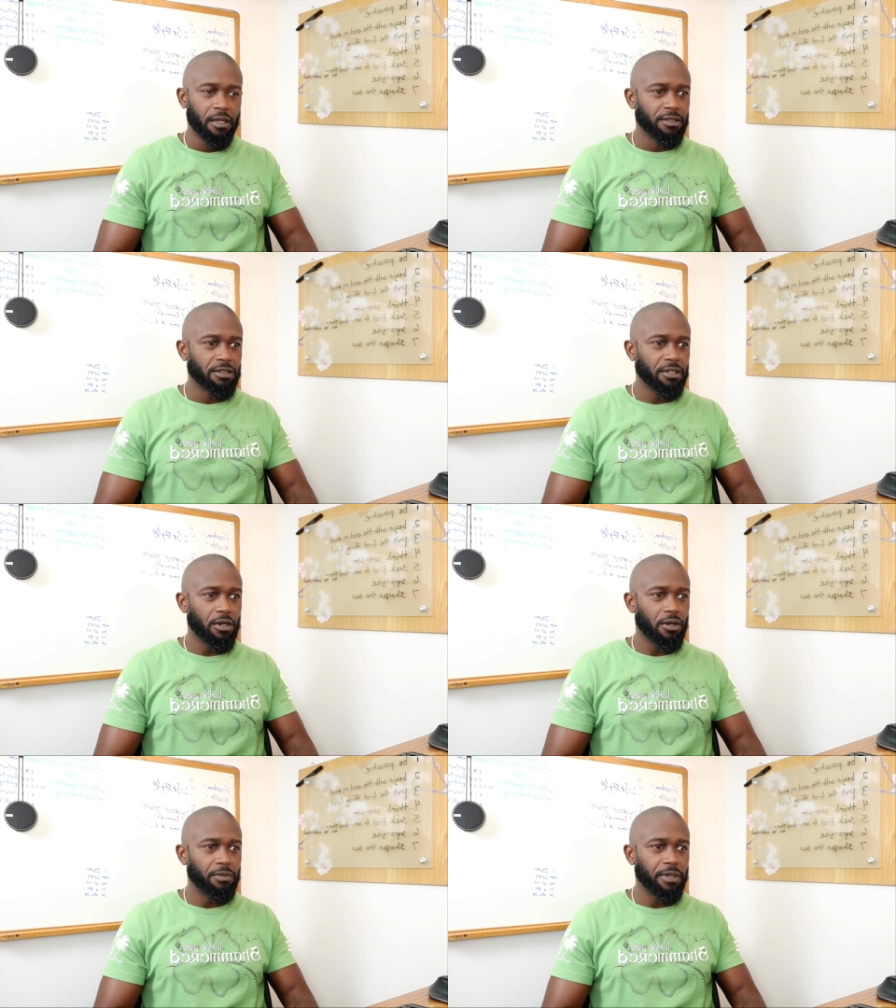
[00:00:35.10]

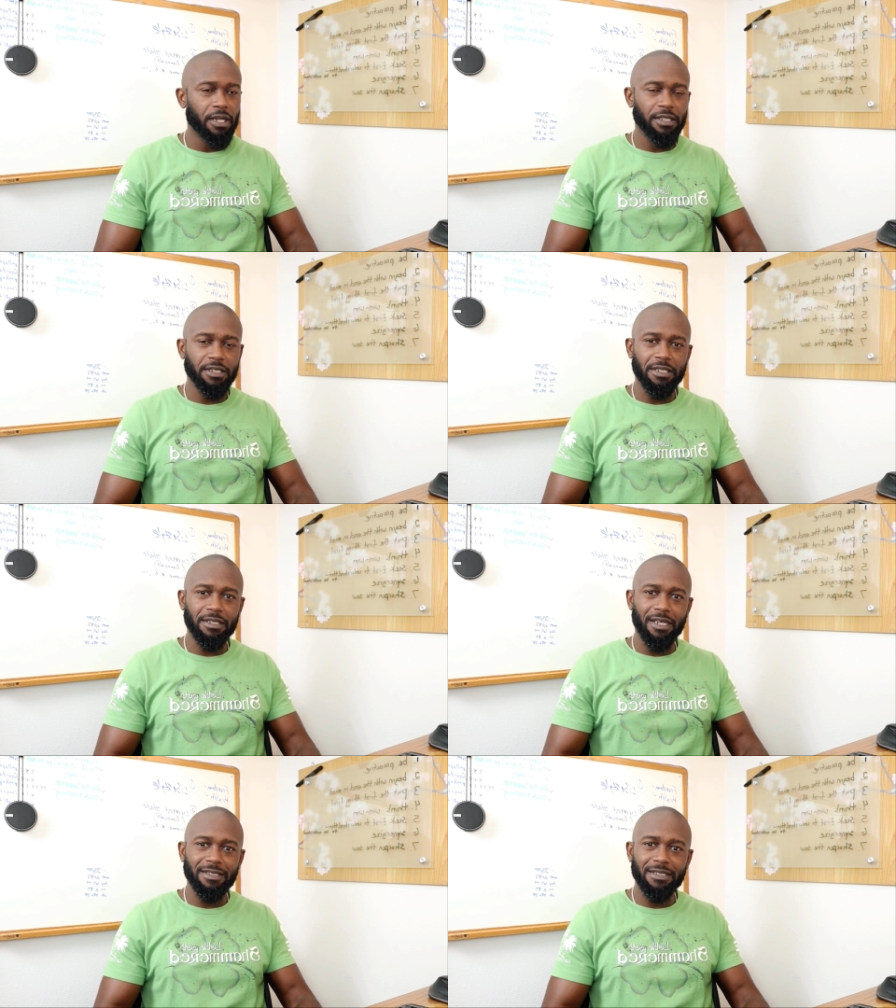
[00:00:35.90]
So because it
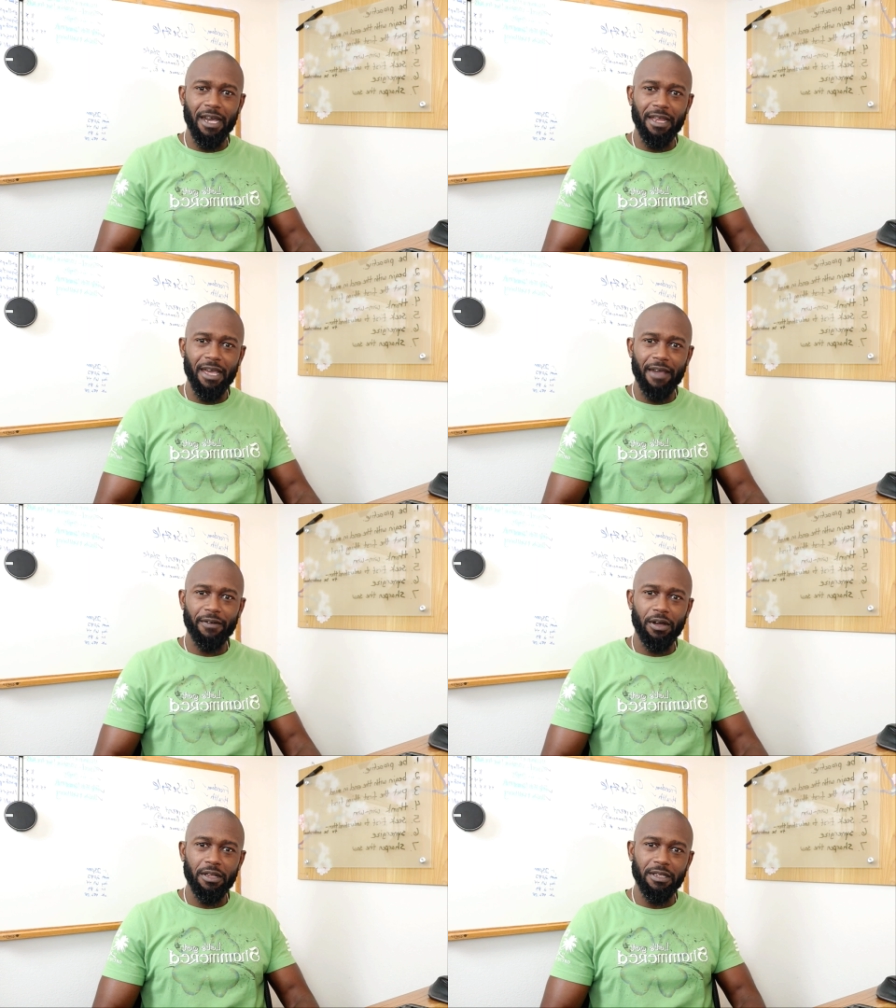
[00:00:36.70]
does not have
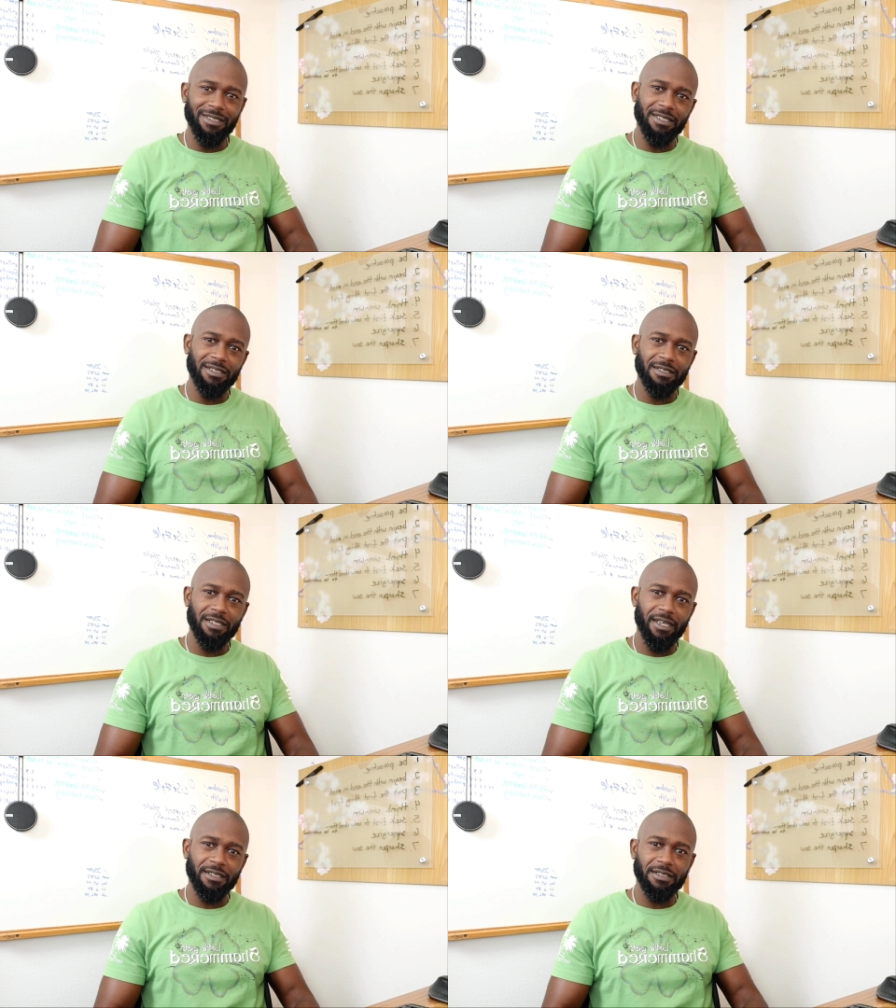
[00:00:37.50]
all of this
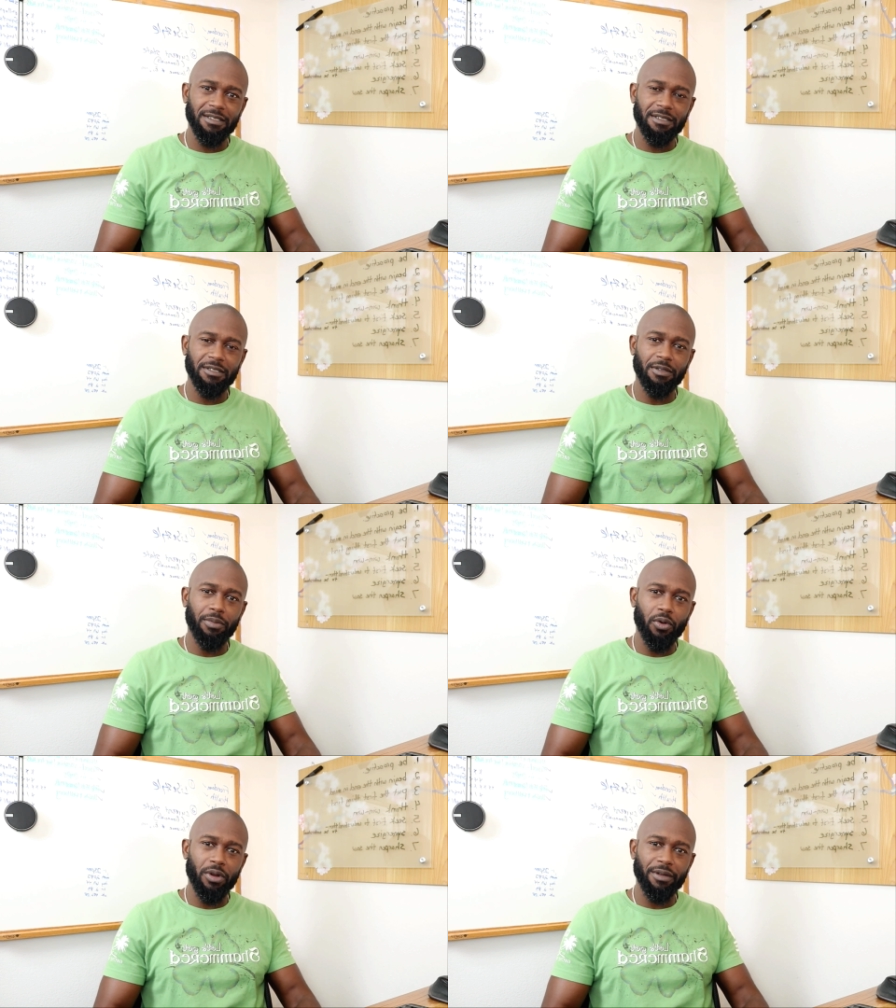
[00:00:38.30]
syntax
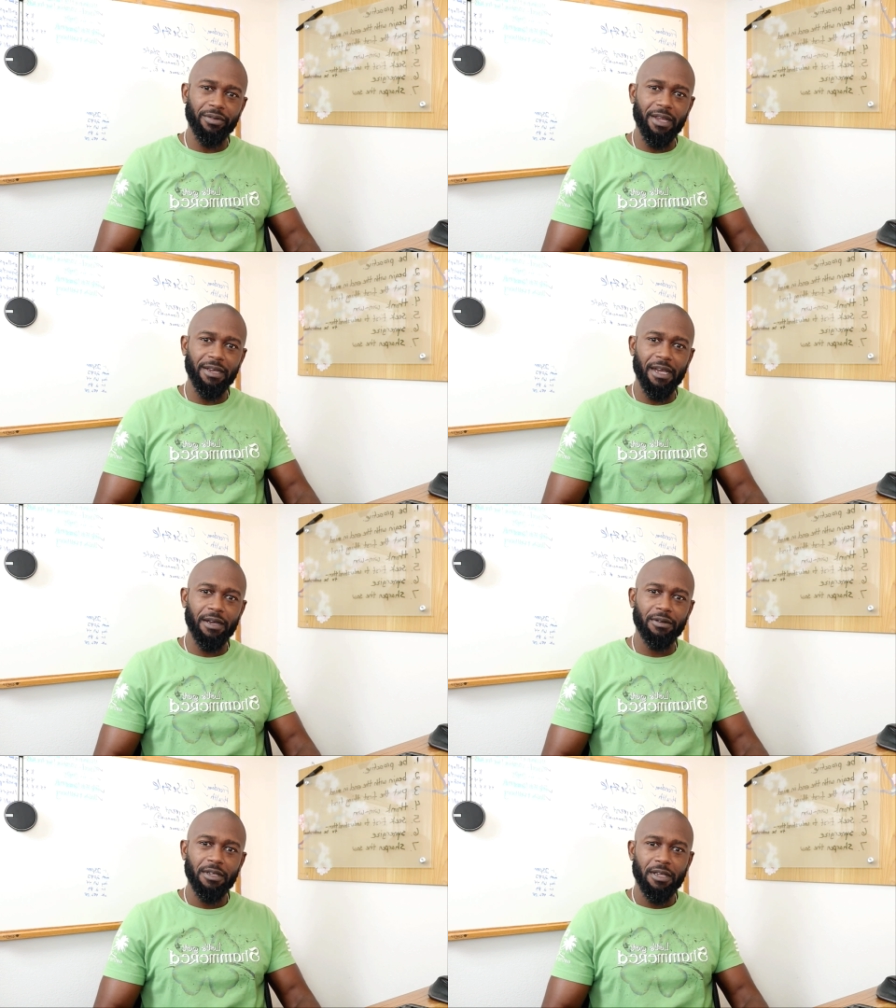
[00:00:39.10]
supported right now,